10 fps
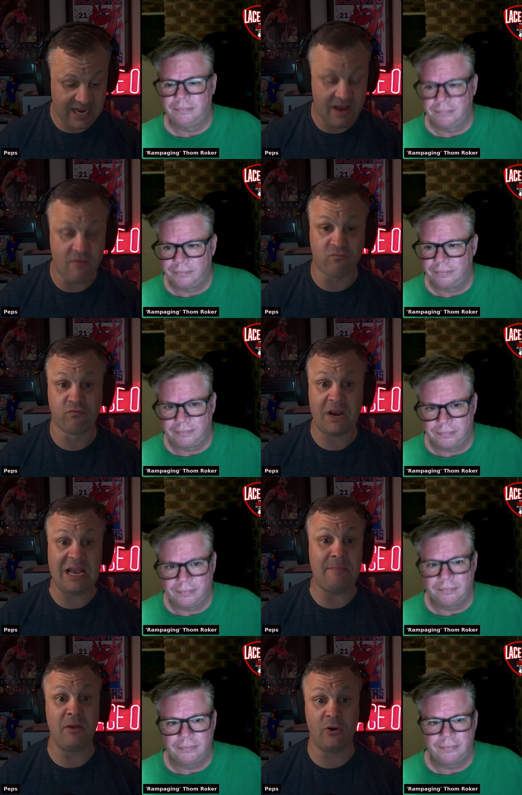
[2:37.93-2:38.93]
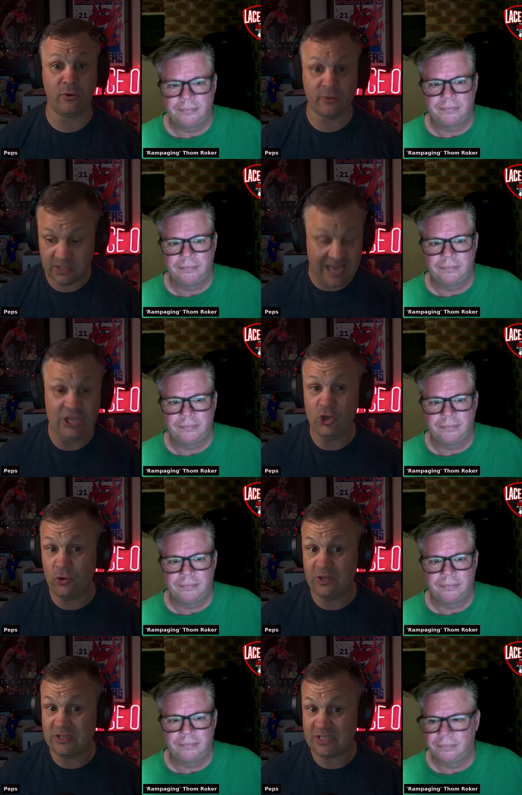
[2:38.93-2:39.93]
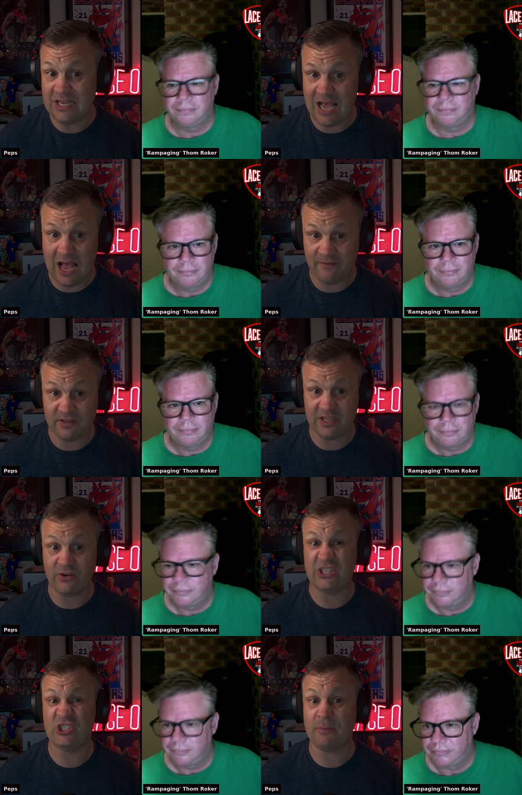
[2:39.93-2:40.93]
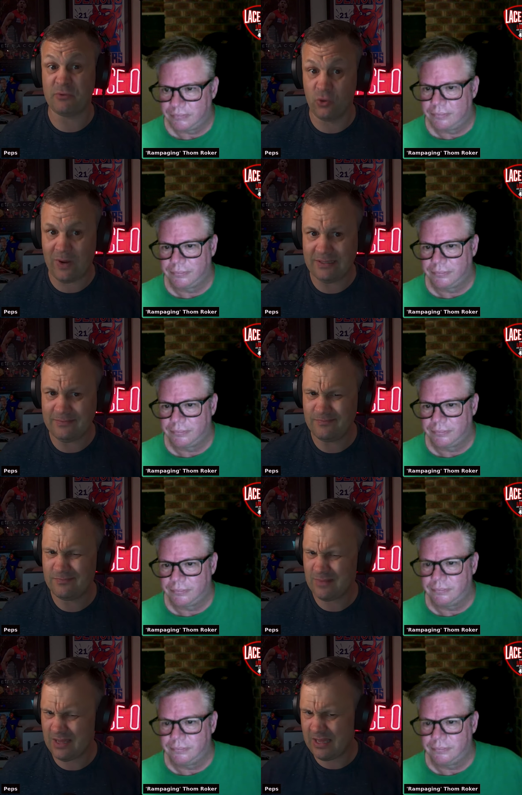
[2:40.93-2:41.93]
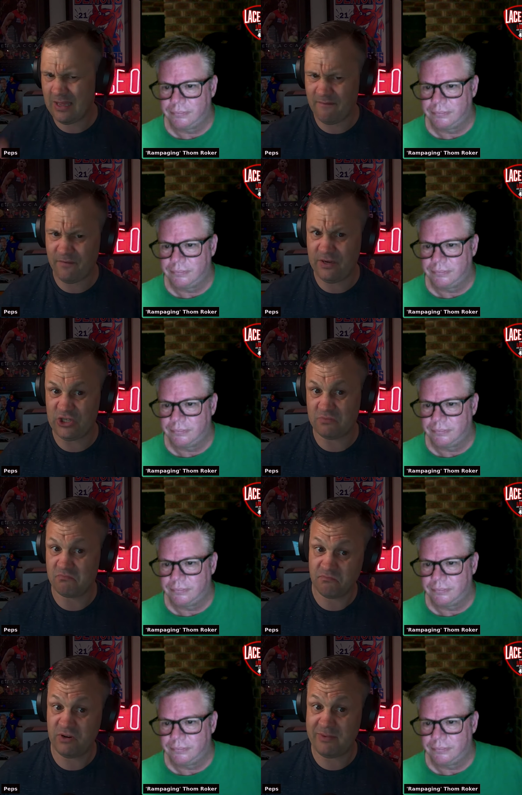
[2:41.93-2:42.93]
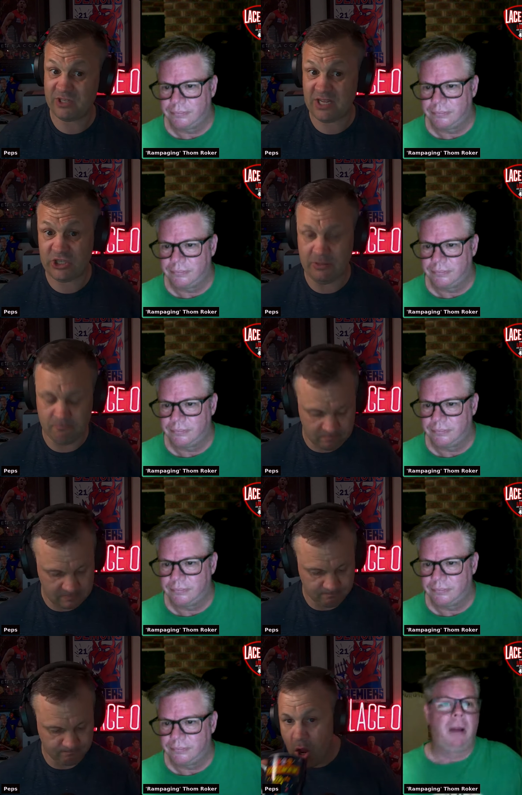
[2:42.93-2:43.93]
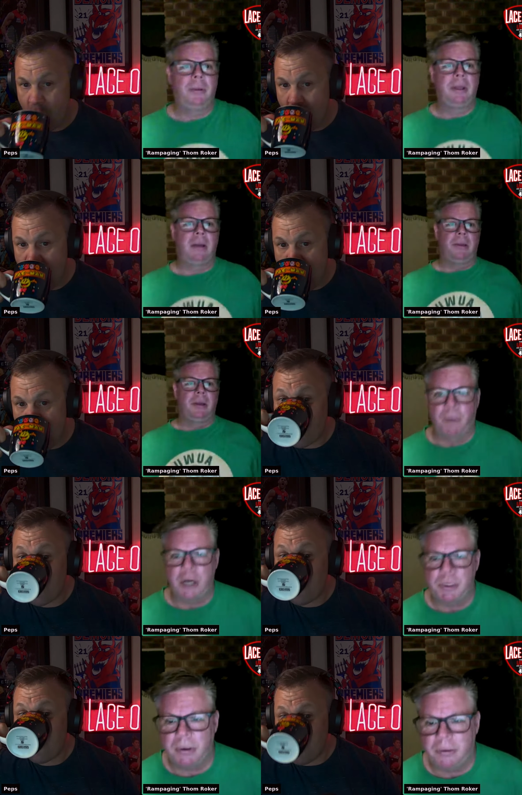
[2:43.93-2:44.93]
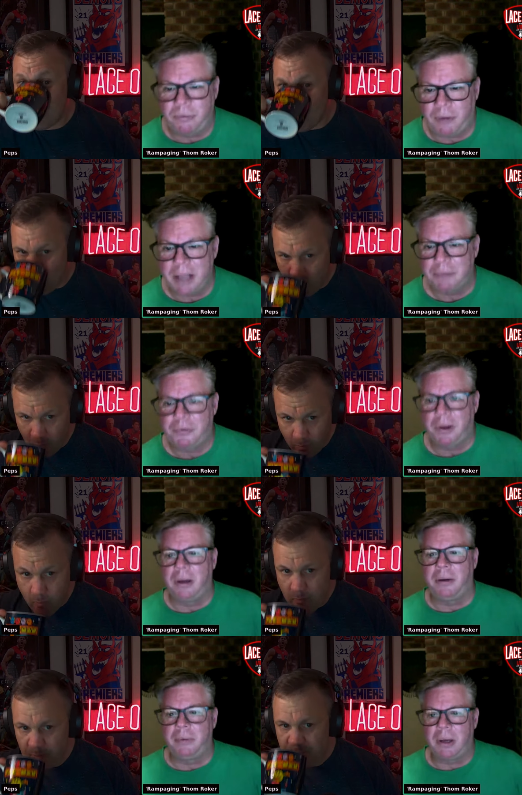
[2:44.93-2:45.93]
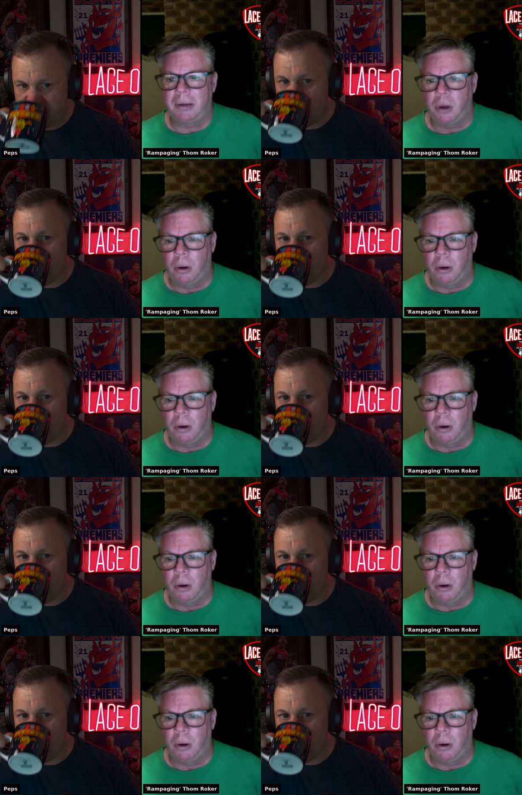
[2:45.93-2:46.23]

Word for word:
Speaker 1: they rebuild a new dynasty after their exceptional one finished pretty much last year.
Speaker 2: Oh, well, the Richmond faithful are